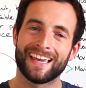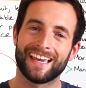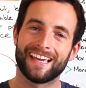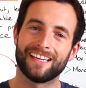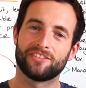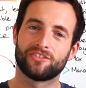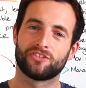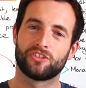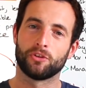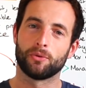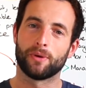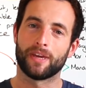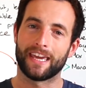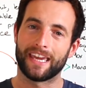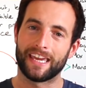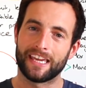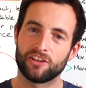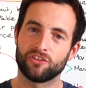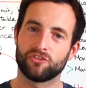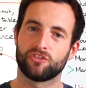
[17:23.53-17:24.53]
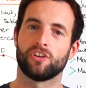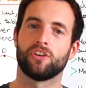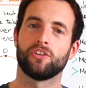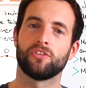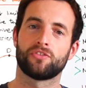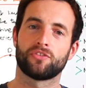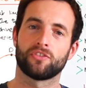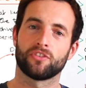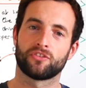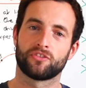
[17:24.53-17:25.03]
is to
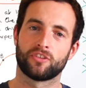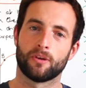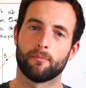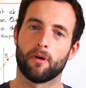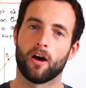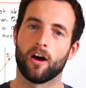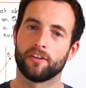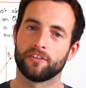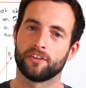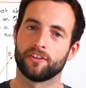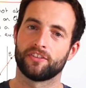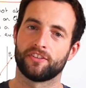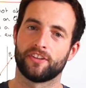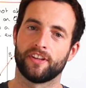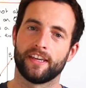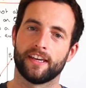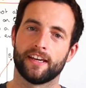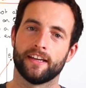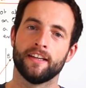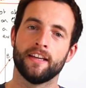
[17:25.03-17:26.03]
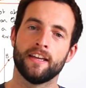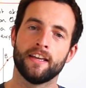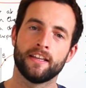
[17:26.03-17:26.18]
induce some understeer.